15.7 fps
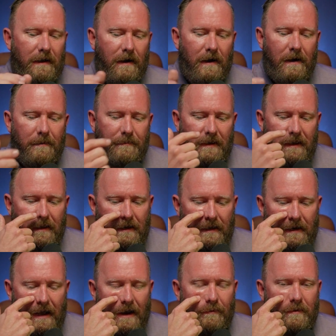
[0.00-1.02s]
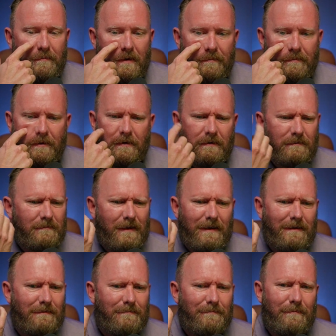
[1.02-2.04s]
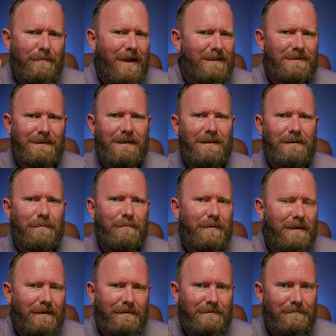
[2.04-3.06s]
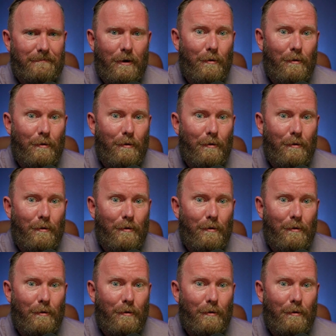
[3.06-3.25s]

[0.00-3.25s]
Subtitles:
And I remember like Magic Kingdom being